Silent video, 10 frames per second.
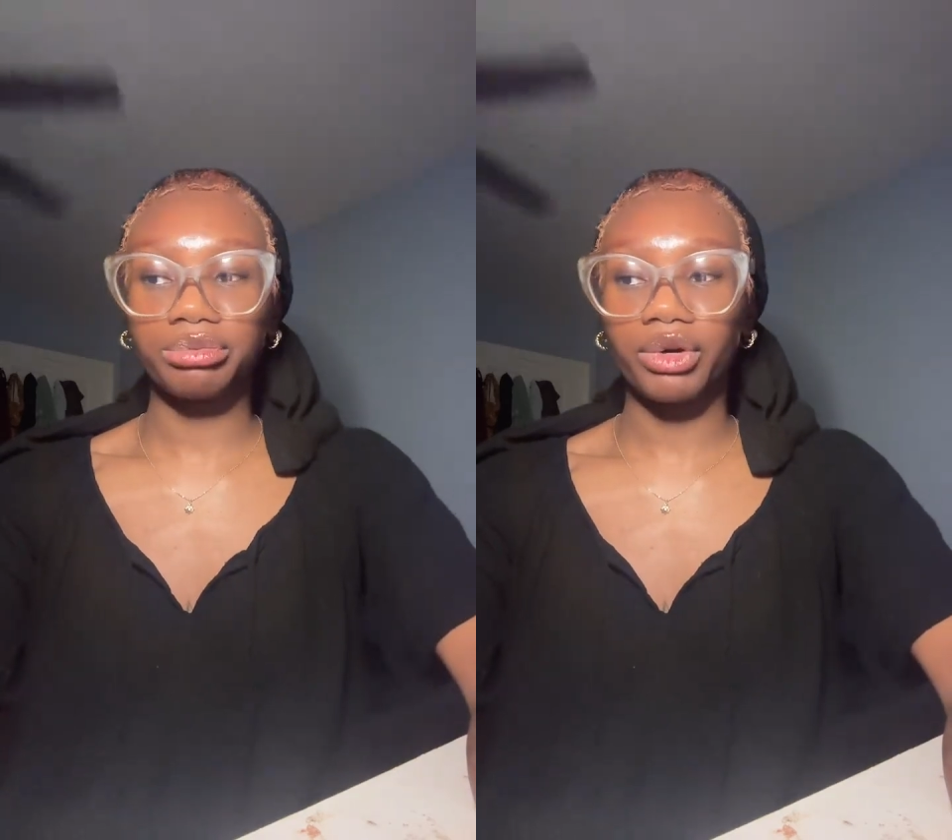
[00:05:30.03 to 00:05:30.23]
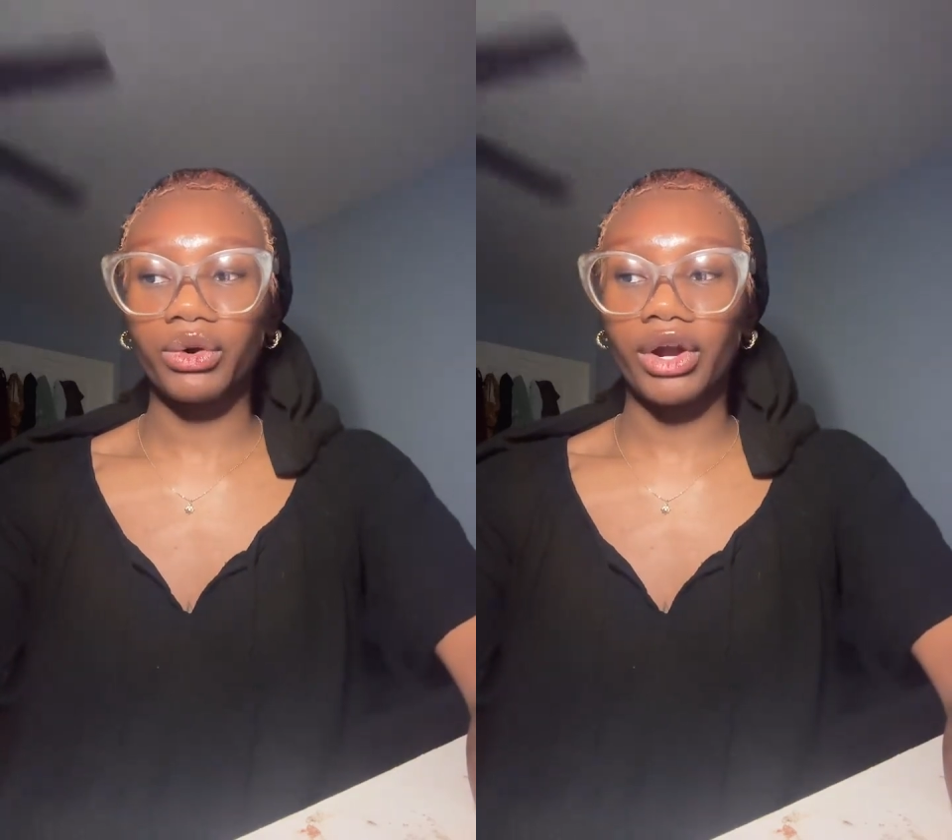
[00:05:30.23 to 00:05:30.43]

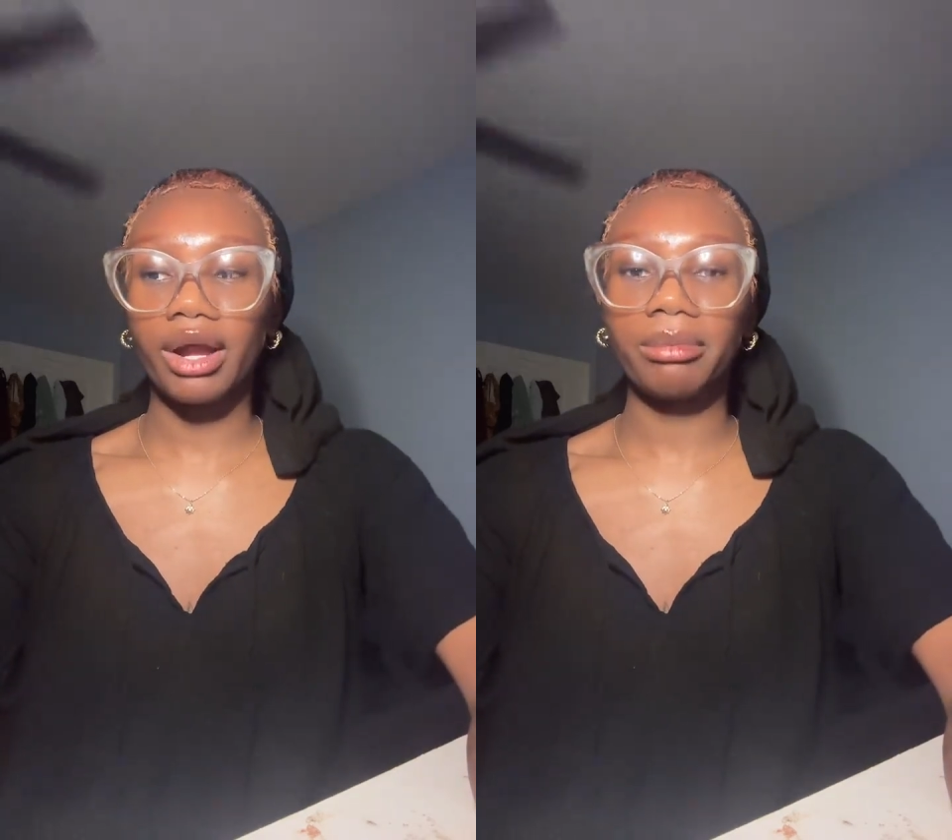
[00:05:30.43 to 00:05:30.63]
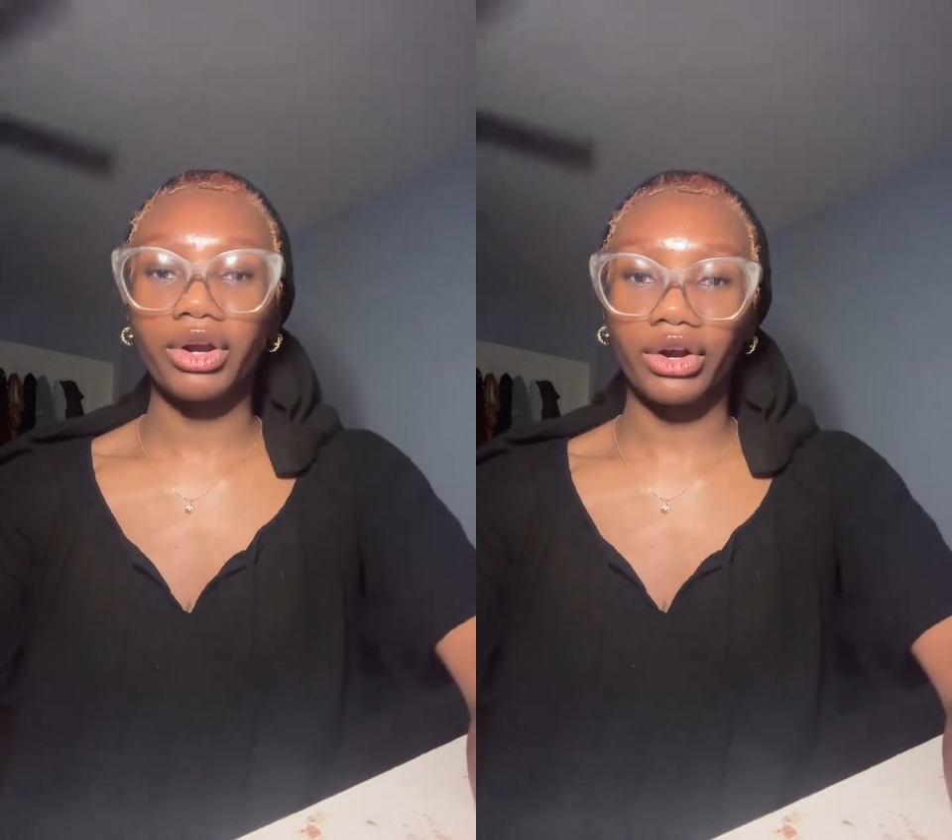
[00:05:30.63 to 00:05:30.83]

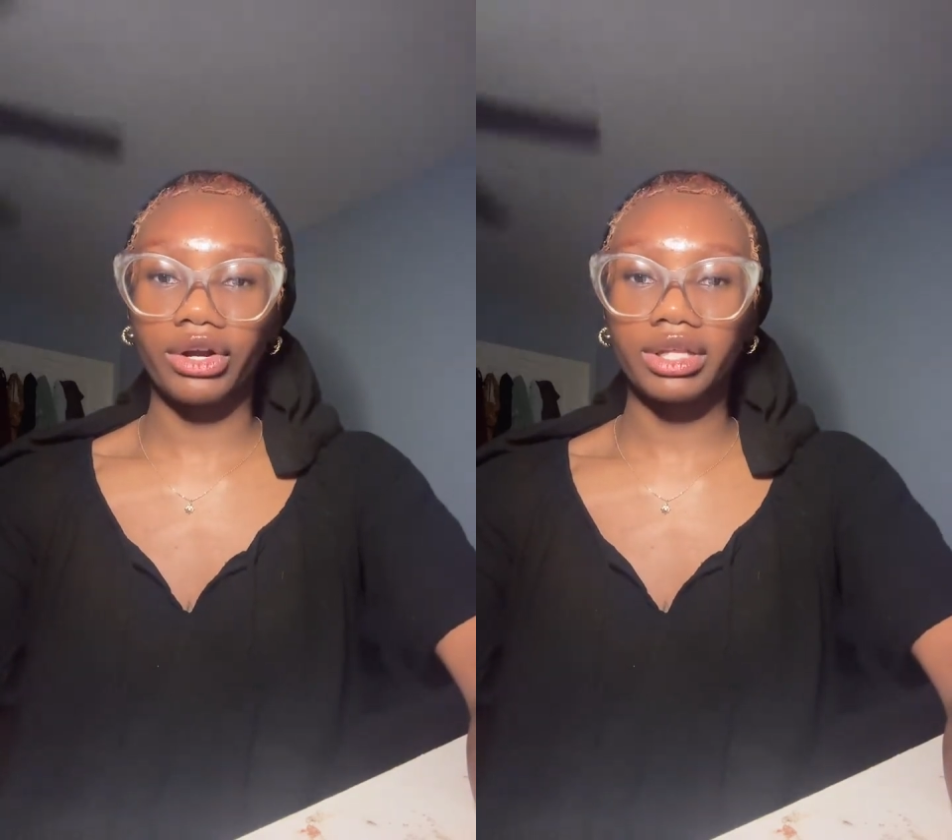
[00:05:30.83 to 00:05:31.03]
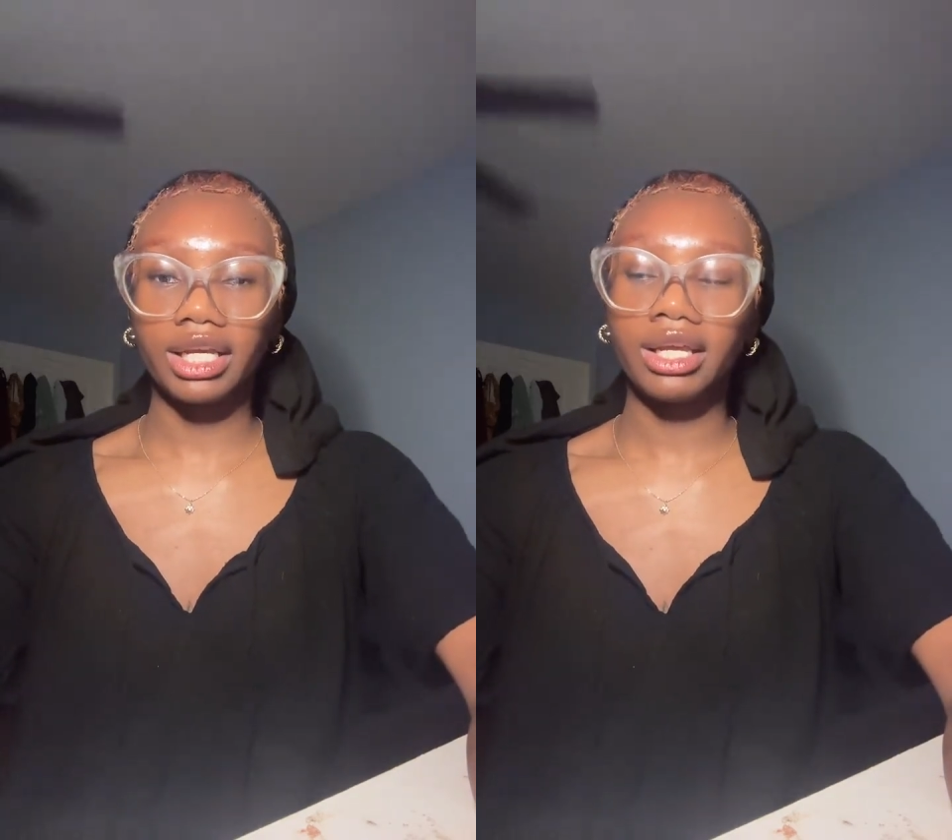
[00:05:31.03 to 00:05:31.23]
program
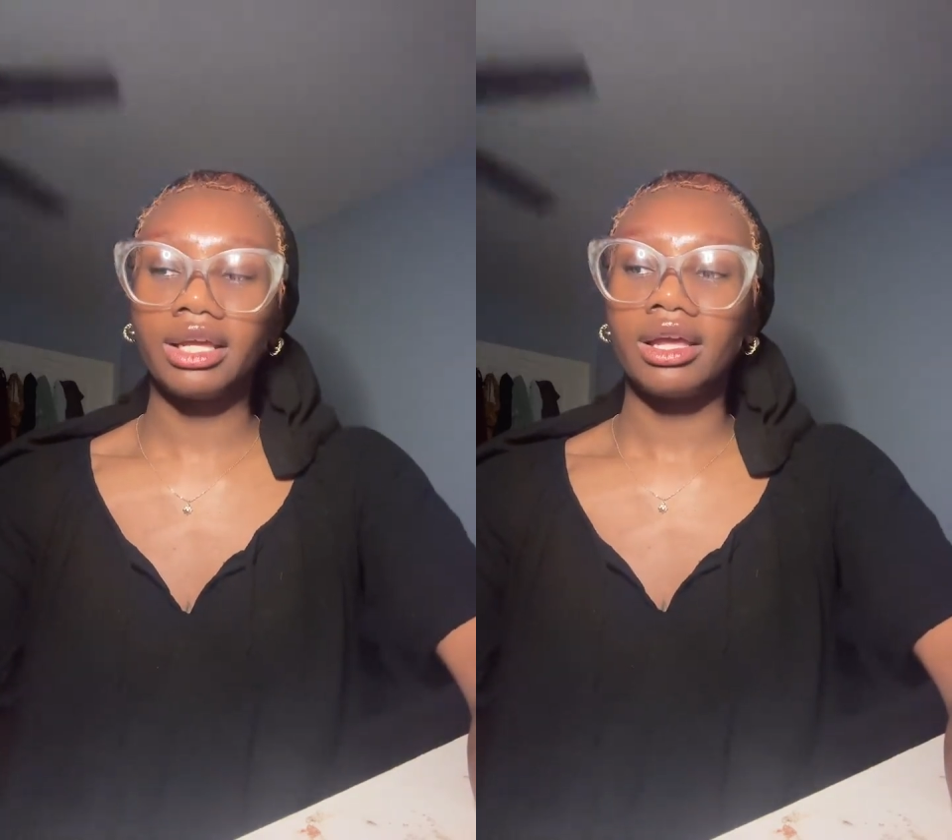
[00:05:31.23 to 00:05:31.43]
currently.